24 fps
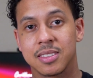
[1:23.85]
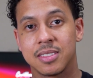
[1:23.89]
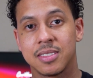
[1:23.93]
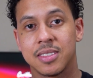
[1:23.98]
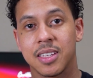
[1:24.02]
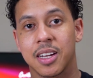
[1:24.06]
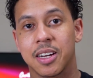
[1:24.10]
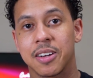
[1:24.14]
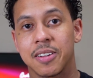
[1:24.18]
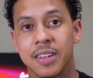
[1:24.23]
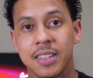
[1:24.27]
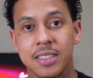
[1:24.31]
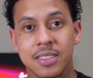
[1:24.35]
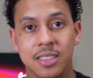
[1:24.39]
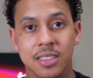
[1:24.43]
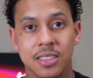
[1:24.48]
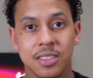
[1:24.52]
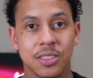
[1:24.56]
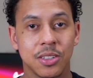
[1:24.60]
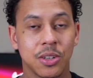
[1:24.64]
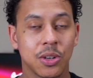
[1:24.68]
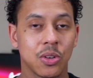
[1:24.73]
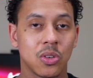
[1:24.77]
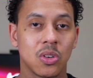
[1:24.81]

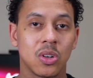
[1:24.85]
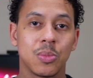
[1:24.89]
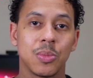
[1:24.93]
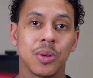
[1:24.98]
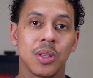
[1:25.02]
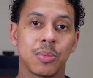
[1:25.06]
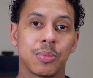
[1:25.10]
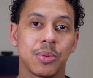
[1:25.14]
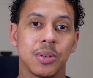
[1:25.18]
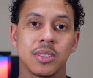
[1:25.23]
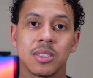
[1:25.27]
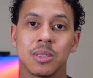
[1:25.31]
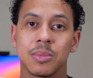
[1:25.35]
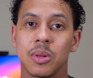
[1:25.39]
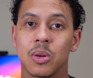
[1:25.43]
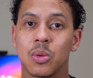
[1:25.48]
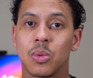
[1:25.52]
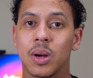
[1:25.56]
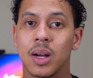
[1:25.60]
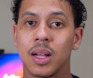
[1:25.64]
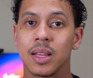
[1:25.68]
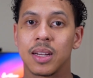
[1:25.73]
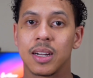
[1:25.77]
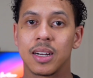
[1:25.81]
Decorating your home with printable
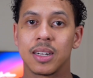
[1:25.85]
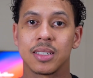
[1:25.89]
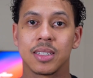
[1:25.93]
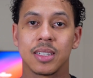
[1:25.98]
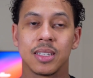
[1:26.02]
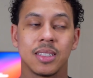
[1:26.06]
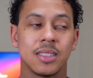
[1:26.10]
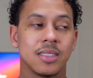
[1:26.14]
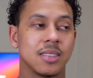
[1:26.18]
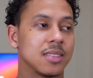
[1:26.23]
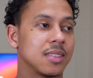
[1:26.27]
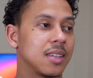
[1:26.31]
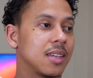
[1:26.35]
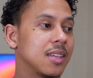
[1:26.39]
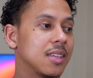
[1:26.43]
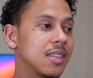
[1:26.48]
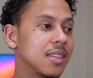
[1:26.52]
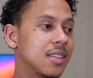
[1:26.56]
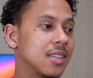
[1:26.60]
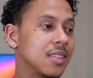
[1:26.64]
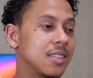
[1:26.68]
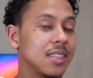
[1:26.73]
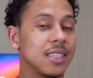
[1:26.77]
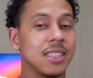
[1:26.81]
wall art is
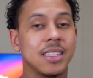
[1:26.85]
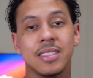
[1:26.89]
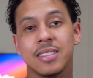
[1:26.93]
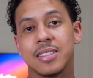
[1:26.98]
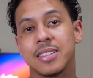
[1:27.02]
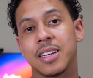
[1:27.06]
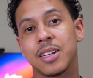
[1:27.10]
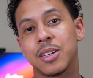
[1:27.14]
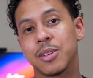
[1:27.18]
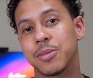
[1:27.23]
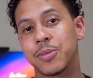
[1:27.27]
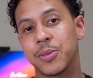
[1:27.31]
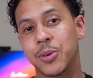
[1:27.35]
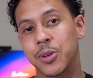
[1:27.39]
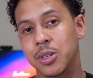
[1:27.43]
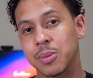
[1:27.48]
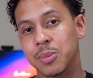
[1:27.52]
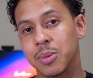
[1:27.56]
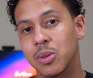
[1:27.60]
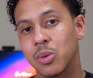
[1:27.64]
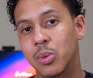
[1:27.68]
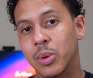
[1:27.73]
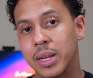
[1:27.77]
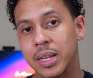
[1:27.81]
an easy and
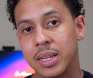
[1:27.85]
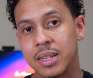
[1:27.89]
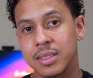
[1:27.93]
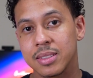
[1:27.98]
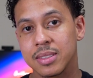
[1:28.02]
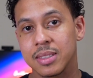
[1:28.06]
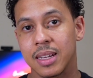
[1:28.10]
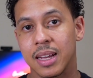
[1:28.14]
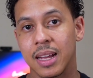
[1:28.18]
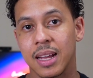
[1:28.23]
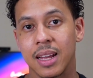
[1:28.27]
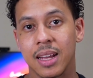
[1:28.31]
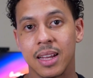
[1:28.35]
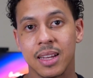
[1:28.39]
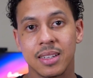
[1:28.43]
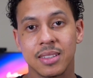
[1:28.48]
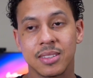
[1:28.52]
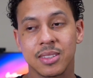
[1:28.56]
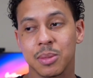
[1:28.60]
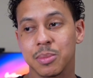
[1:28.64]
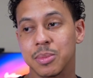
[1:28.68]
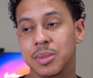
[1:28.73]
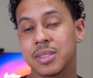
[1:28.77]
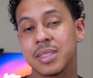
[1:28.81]
affordable way to
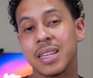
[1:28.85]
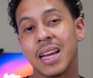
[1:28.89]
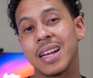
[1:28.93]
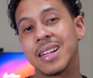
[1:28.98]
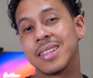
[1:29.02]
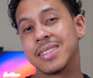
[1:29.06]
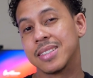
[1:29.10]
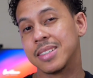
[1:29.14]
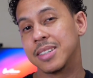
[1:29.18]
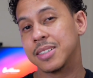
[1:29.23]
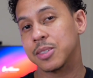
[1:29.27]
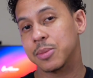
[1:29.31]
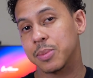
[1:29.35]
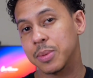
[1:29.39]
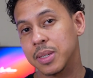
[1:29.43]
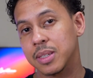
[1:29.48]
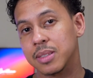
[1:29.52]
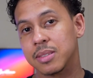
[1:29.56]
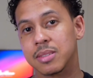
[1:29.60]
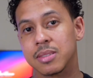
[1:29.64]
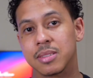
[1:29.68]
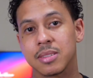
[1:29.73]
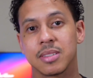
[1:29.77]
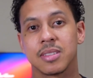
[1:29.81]
add some style to your
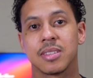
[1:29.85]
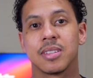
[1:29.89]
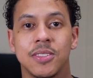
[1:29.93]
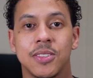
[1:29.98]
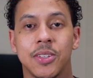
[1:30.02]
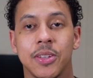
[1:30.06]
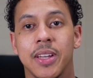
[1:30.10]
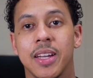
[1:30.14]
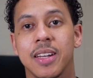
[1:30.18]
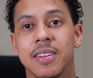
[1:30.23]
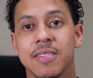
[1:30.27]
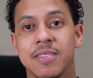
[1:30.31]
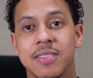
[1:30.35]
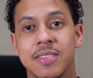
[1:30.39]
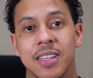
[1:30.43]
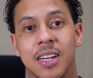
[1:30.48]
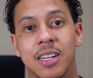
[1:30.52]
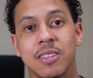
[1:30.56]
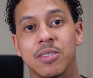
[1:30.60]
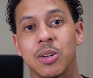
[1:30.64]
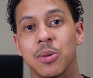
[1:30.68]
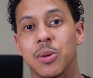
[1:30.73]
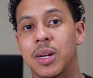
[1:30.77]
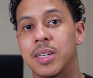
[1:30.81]
space. So yeah,
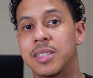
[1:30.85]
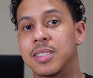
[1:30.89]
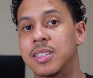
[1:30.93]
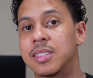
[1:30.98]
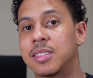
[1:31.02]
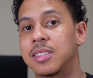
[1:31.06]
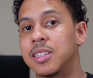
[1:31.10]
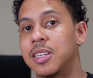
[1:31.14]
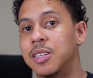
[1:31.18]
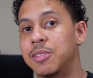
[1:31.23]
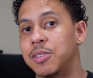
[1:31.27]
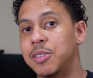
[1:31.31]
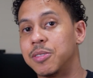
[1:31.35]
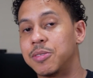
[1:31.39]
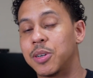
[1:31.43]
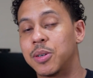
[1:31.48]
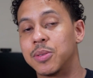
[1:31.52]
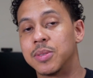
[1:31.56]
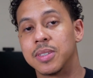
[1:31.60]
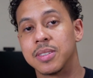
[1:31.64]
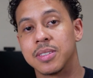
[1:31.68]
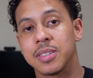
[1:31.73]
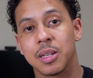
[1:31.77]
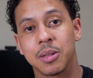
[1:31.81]
thanks for watching. If you
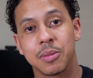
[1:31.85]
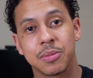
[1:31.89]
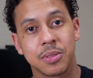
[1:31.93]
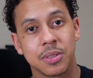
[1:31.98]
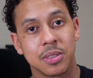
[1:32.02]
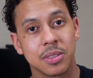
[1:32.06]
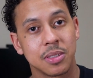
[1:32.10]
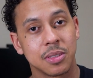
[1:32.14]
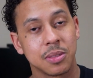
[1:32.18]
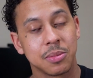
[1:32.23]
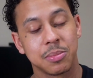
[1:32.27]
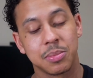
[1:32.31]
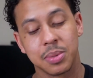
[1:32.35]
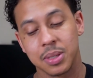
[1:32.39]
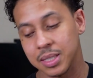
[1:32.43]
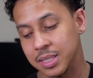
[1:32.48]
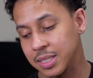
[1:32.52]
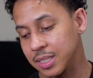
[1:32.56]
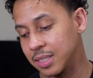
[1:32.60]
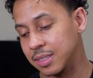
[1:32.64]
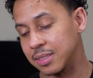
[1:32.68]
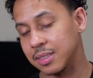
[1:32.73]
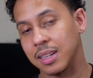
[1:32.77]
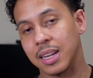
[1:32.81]
found this helpful,
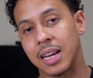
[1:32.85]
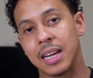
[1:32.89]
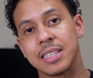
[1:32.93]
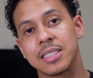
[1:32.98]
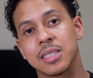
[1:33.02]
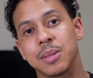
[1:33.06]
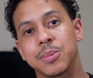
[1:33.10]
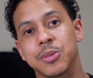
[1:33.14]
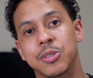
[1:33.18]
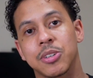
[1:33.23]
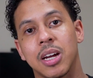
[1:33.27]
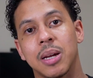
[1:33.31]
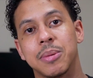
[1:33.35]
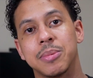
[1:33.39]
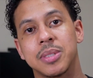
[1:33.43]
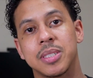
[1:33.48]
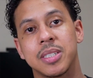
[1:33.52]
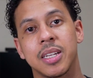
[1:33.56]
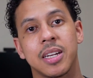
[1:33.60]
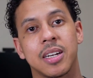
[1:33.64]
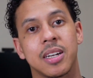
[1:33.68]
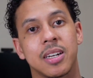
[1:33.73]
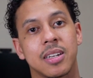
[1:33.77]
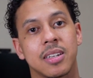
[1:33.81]
please like, subscribe,
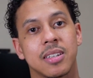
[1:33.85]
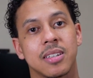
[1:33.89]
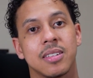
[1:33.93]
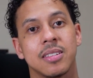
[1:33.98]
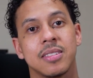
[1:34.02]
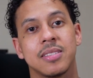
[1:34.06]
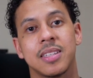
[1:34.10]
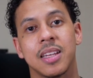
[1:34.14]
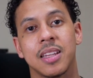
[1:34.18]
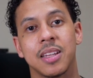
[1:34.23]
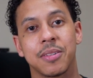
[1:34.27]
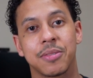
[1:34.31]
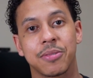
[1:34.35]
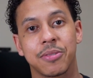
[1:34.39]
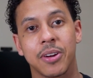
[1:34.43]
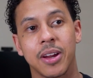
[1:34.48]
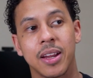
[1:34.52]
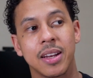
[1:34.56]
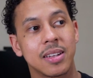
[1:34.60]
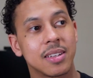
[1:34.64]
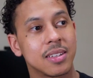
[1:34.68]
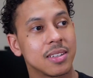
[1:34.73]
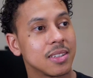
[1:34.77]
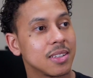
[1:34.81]
share, tell a
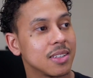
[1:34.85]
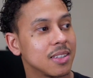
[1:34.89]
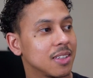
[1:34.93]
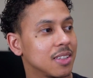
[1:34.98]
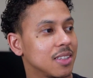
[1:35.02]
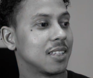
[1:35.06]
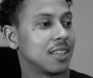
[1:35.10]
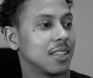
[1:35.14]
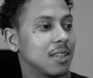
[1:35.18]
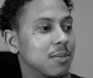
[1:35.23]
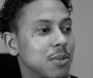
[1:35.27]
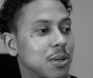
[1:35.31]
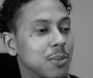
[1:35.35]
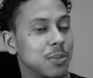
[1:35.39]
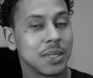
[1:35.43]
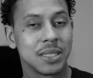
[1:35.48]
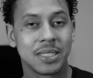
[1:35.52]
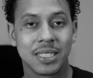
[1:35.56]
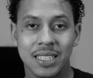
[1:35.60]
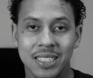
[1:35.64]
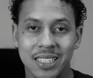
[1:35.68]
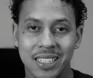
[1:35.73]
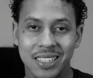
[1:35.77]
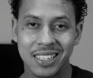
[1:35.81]
friend. Tell your mommy,
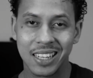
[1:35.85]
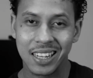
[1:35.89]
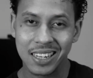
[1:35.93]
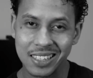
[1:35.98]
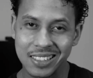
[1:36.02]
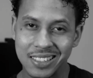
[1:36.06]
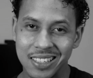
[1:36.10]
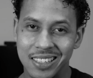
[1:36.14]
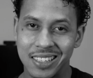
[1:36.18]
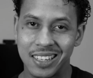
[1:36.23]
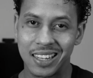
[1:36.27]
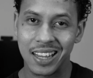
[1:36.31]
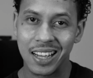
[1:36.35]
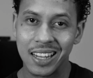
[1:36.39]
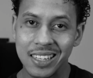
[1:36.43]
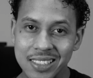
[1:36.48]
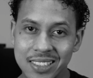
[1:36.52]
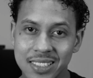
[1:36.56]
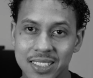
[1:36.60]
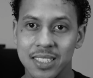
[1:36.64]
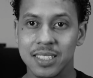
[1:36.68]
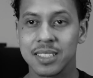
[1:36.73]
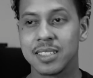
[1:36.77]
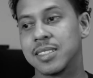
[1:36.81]
tell your daddy, tell your
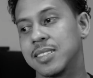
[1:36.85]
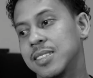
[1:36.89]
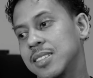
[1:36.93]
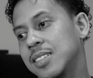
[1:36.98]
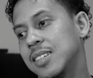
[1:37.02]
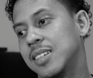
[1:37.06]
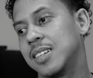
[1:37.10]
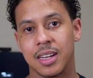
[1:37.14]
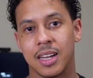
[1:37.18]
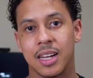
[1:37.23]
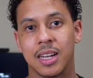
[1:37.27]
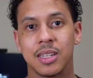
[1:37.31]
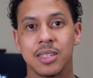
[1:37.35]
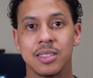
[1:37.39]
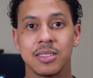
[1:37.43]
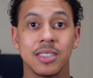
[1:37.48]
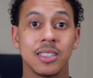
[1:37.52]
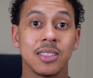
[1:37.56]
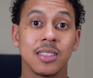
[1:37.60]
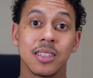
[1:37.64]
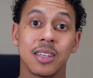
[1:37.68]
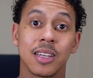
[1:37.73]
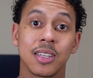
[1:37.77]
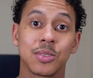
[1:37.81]
auntie. And I'll see
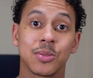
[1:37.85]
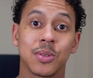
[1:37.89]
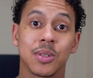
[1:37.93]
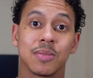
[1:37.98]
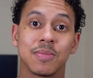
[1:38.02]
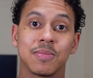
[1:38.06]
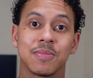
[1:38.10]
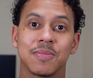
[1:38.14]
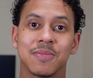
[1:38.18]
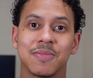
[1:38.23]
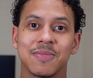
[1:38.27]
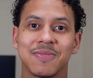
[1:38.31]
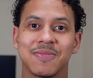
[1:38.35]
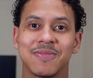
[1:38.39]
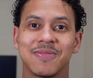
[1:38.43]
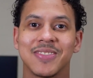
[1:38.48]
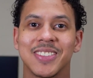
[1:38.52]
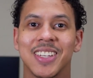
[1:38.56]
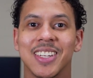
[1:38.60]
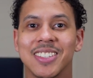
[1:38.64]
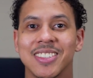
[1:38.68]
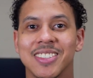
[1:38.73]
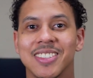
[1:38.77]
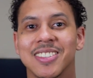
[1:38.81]
you in the next one.
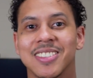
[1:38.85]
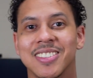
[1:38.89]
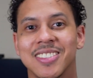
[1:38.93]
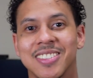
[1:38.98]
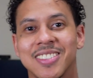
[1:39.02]
Thanks.